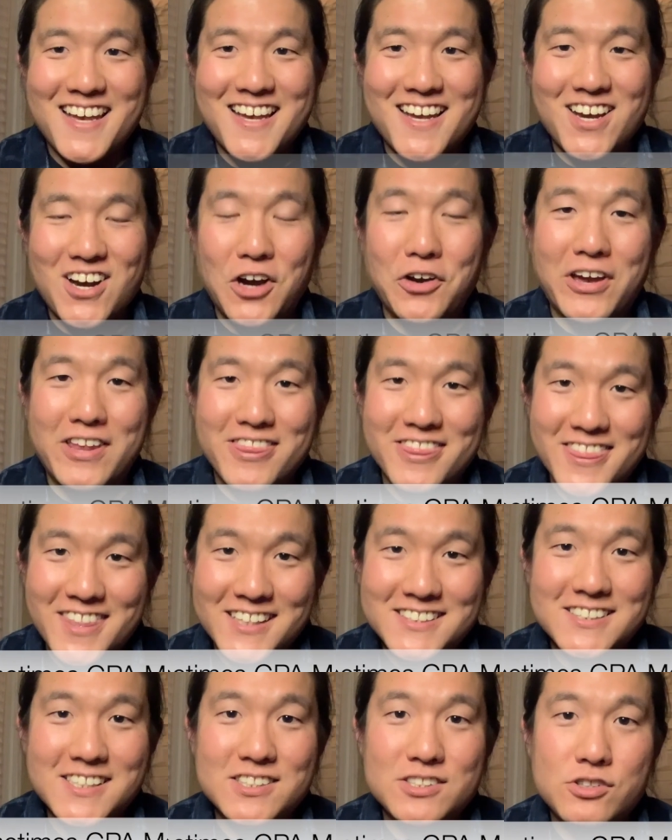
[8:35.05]
Okay,
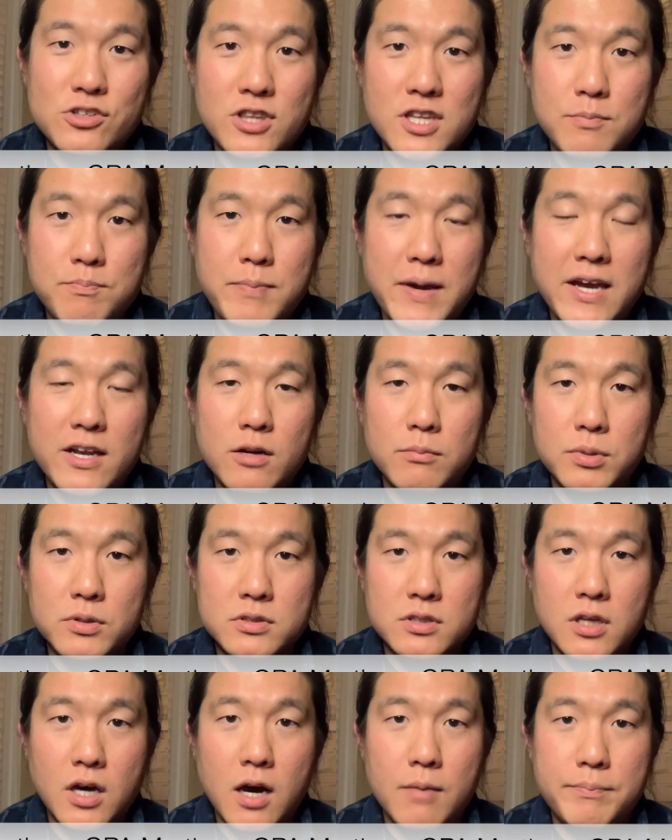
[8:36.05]
this is debatable
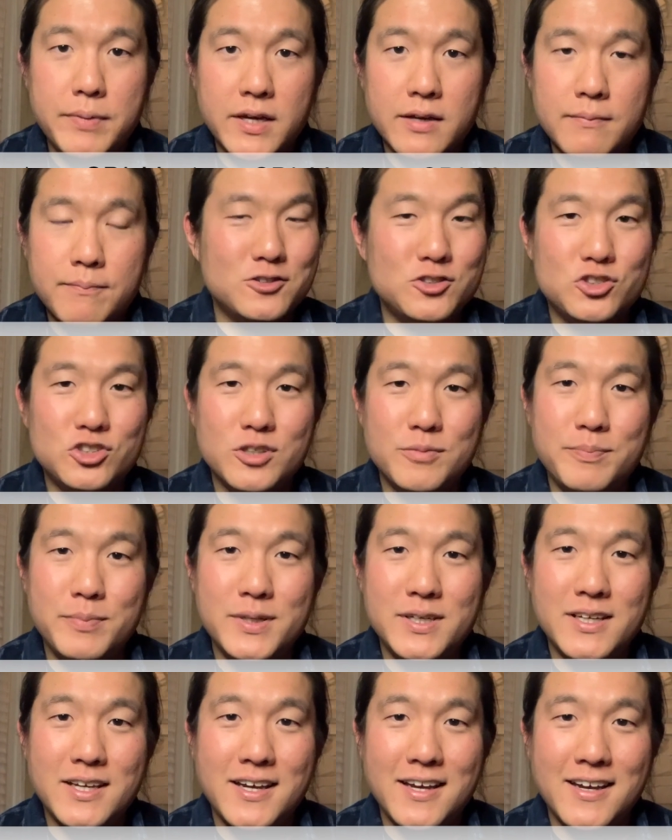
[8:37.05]
topic.
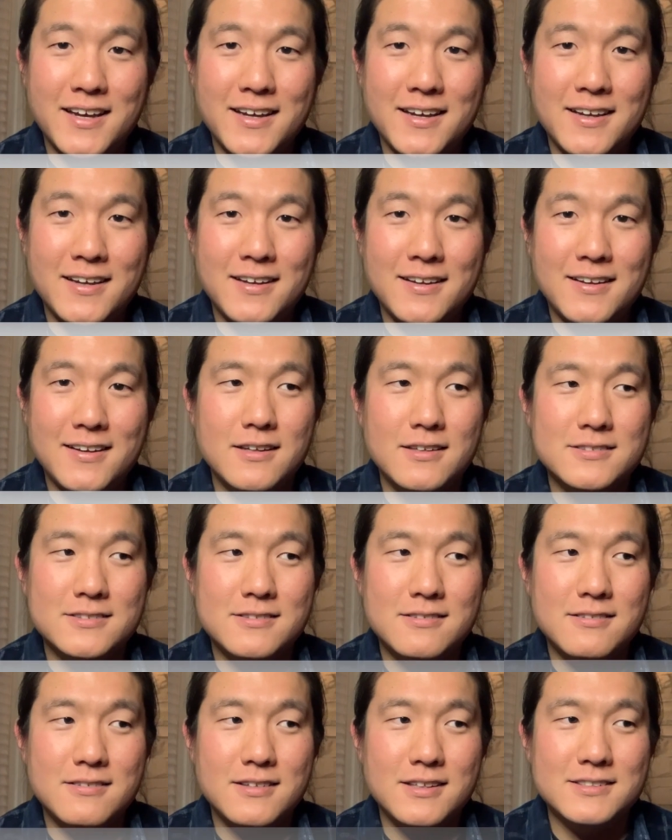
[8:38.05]
GPA
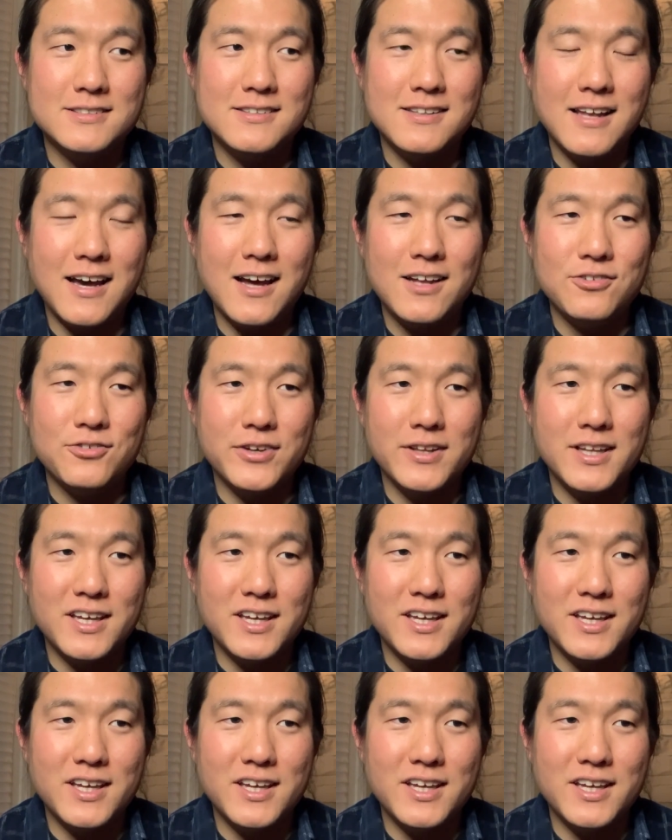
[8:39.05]
is not really